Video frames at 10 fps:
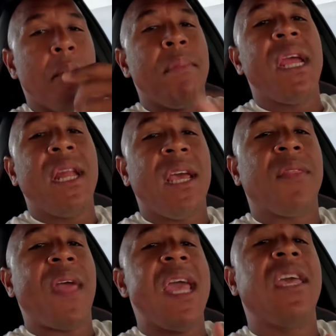
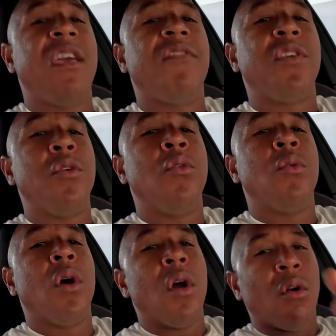Meaning they give
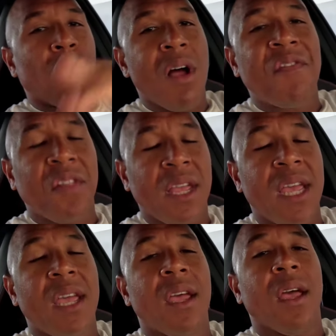you
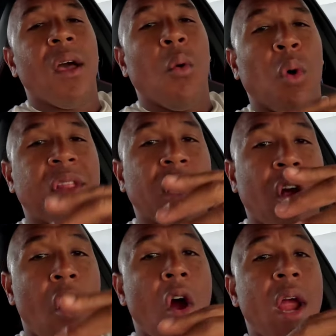roughly what the
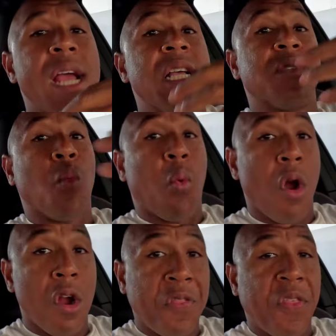car is
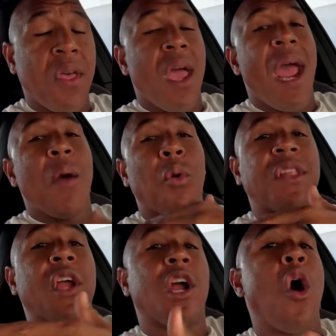worth and
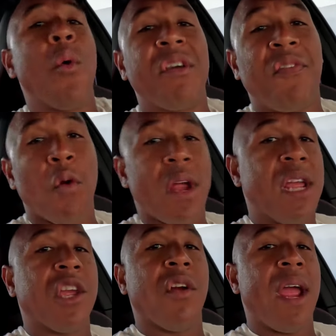what they're going for
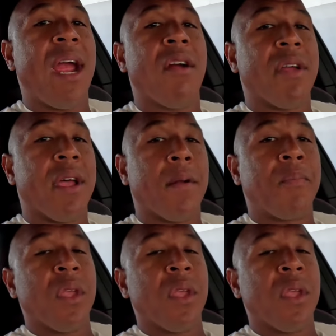in your area.